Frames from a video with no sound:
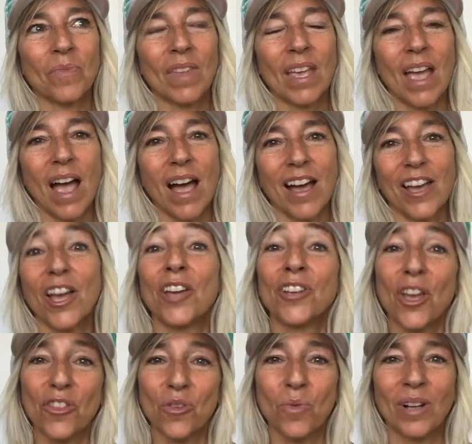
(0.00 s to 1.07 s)

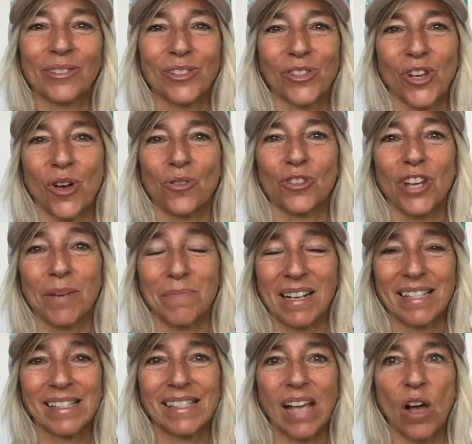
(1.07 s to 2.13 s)
another wellness coach and
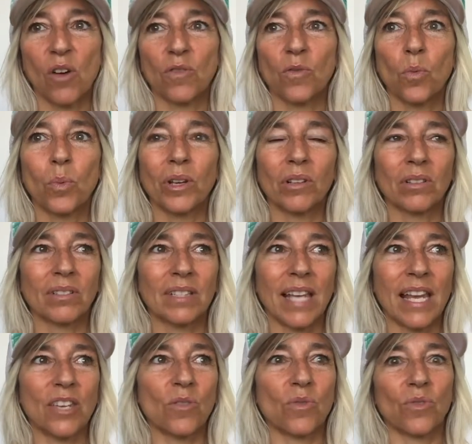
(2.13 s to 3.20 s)
myself will
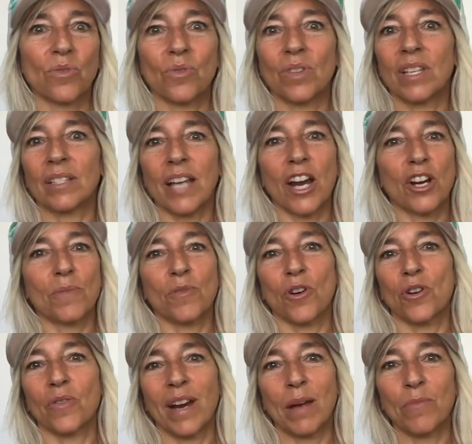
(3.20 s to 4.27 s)
take you through the entire
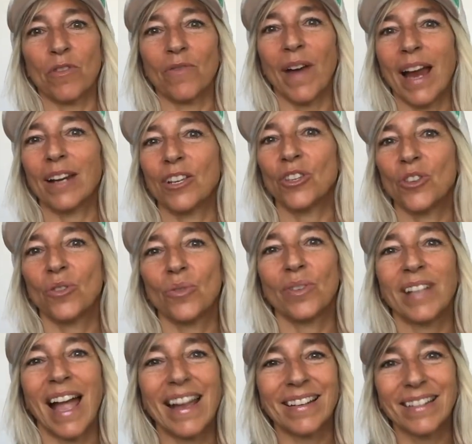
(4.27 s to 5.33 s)
program, providing you
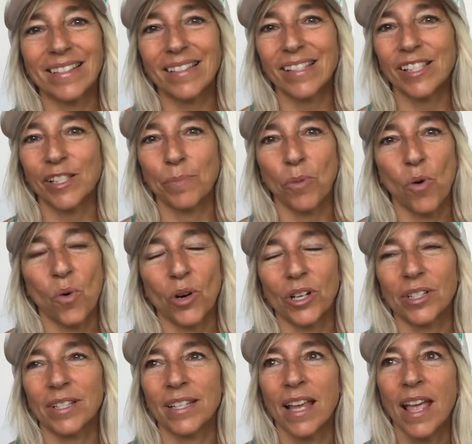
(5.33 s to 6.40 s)
guidance,
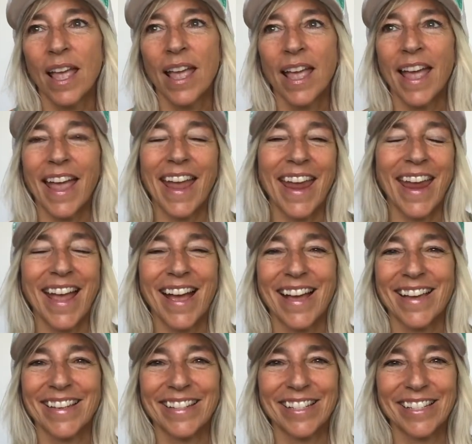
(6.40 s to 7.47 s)
support,
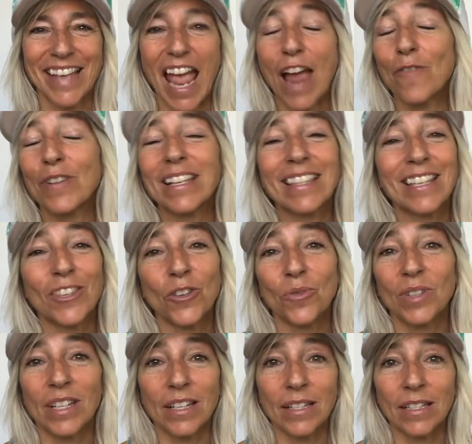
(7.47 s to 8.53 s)
and everything you
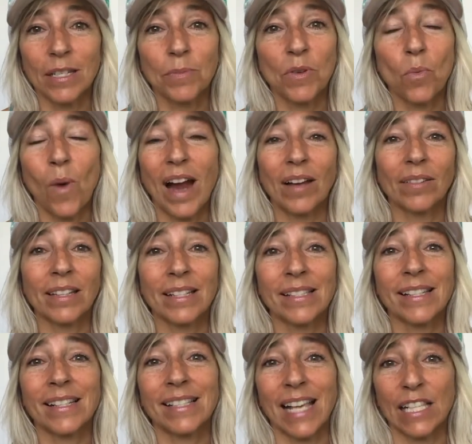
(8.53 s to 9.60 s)
need to be wildly
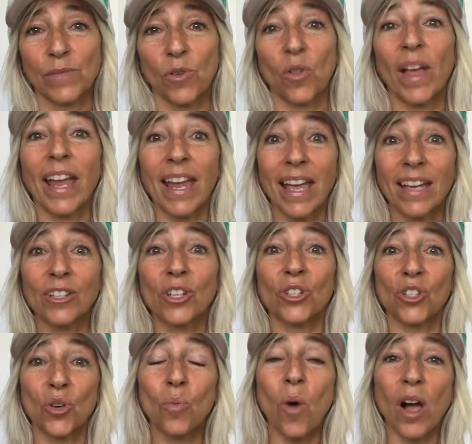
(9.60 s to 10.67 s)
successful and
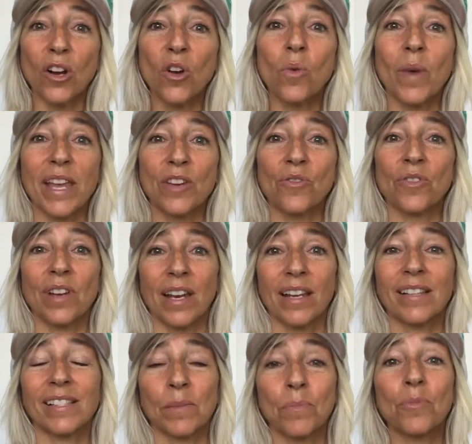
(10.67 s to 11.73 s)
to walk away creating
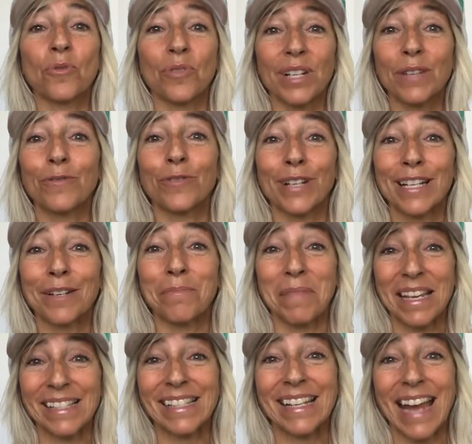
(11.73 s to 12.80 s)
some pretty freaking
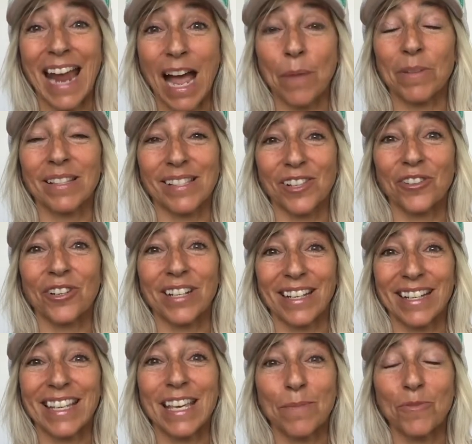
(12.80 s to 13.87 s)
amazing habits that are going
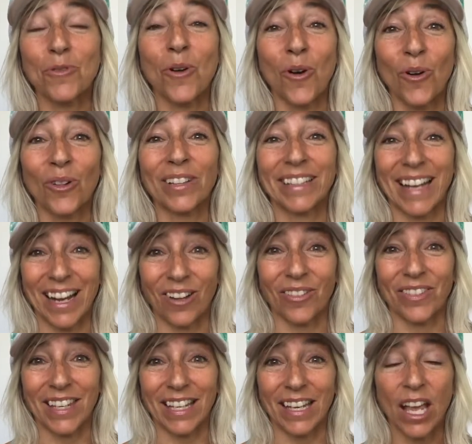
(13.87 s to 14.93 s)
to keep you whole and
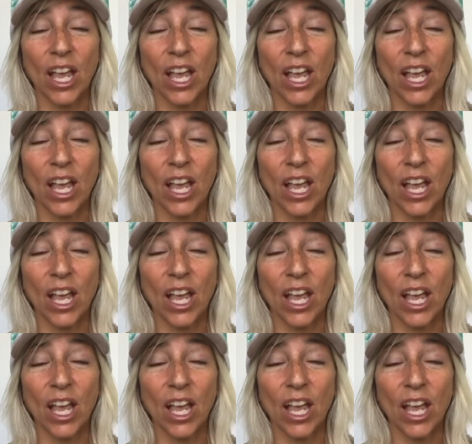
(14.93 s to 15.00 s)
healthy